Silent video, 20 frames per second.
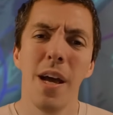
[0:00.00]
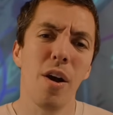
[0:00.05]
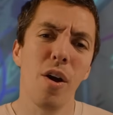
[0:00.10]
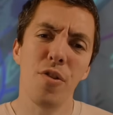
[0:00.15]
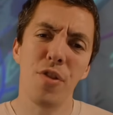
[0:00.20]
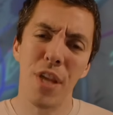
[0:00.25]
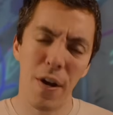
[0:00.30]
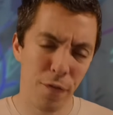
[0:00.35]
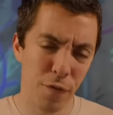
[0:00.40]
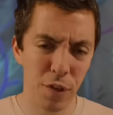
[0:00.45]

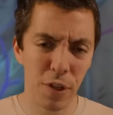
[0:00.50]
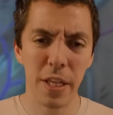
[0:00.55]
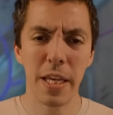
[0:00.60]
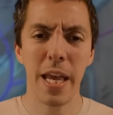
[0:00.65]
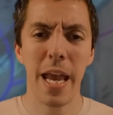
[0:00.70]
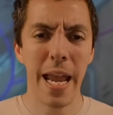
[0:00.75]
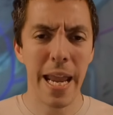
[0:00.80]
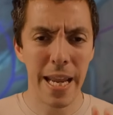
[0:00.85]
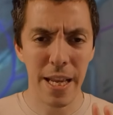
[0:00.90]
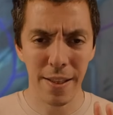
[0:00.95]
Definitely
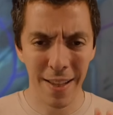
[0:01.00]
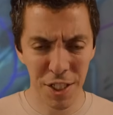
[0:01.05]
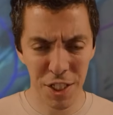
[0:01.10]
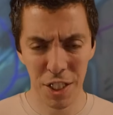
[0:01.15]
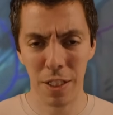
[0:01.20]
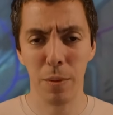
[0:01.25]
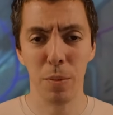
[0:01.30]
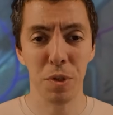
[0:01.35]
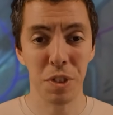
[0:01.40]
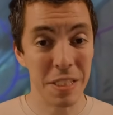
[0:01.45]
a legend that
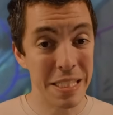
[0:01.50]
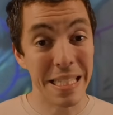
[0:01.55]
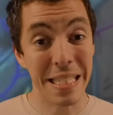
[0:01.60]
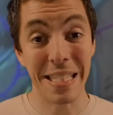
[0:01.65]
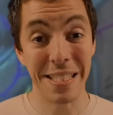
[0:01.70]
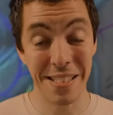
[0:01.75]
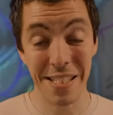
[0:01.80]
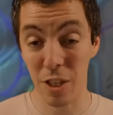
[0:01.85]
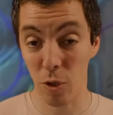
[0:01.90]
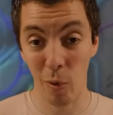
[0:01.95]
will need to
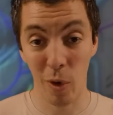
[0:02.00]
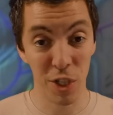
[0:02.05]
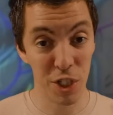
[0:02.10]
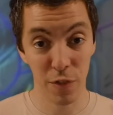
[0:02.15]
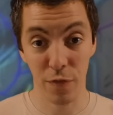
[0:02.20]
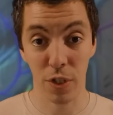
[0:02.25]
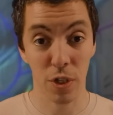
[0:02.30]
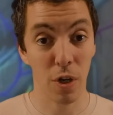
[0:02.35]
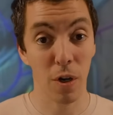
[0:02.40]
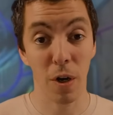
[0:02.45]
see the rest of the
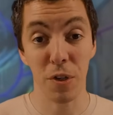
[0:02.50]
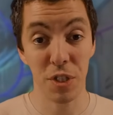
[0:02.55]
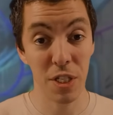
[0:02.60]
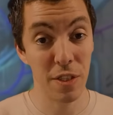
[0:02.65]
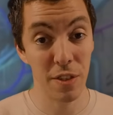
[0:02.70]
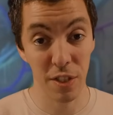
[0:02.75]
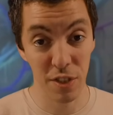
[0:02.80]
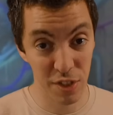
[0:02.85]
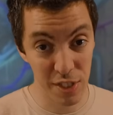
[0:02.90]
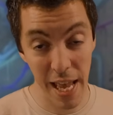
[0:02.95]
cards in the
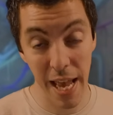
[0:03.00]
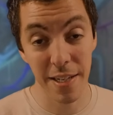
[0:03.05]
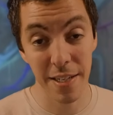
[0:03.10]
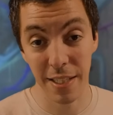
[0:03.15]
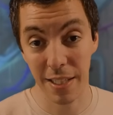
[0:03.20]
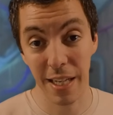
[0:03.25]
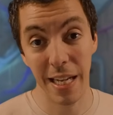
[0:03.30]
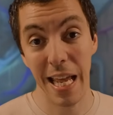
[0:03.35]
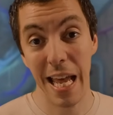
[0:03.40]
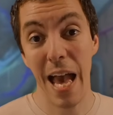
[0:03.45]
set to
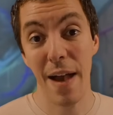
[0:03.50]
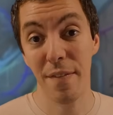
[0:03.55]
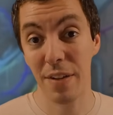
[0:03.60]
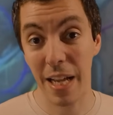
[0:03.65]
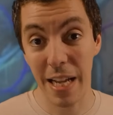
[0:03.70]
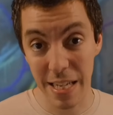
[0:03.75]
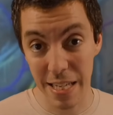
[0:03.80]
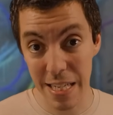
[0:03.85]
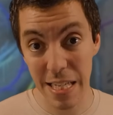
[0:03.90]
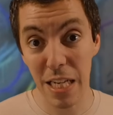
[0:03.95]
kind of have an
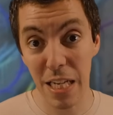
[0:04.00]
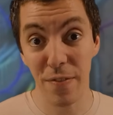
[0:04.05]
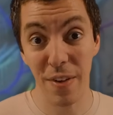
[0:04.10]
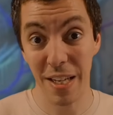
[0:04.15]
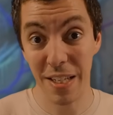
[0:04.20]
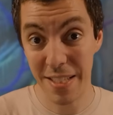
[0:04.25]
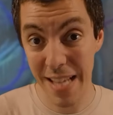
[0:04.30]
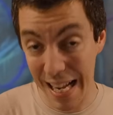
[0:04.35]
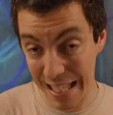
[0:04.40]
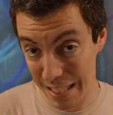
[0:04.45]
idea of
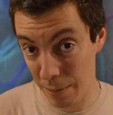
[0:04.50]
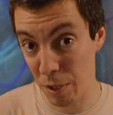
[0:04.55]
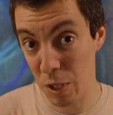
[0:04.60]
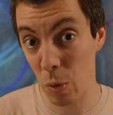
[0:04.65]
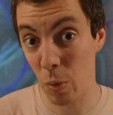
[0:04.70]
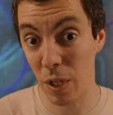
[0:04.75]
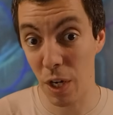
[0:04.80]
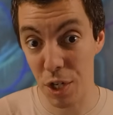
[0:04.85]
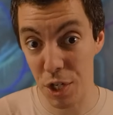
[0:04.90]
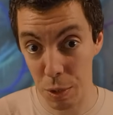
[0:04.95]
exactly what you
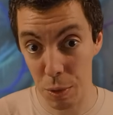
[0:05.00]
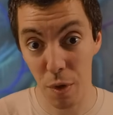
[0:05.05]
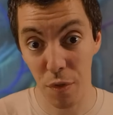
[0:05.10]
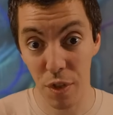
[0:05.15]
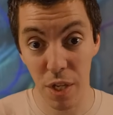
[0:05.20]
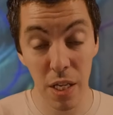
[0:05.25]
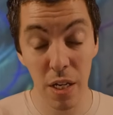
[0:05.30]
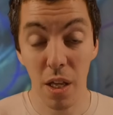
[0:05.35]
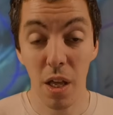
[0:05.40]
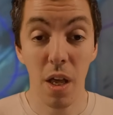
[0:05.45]
want to do with
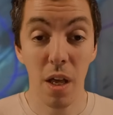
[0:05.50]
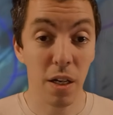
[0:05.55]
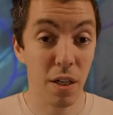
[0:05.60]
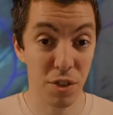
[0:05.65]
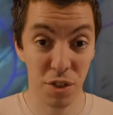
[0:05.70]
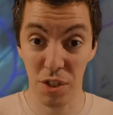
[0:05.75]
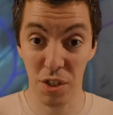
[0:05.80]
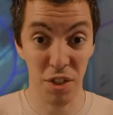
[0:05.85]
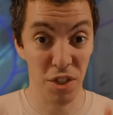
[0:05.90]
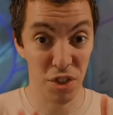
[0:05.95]
it, because
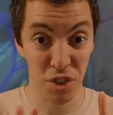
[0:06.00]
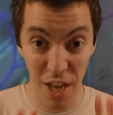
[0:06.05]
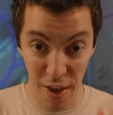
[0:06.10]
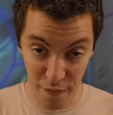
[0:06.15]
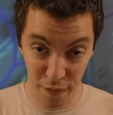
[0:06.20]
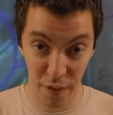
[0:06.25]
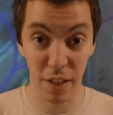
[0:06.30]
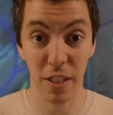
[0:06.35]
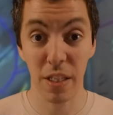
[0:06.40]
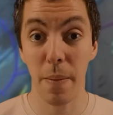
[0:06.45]
this is
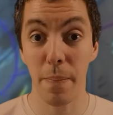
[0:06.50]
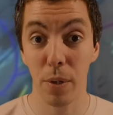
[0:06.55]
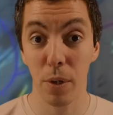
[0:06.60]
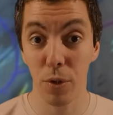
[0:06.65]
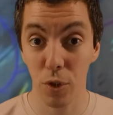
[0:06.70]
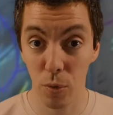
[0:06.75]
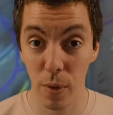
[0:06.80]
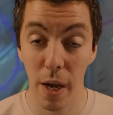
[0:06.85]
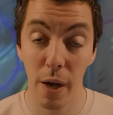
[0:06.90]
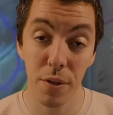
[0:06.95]
definitely a build
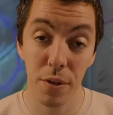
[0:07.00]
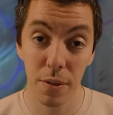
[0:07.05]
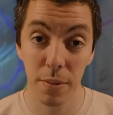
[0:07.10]
around.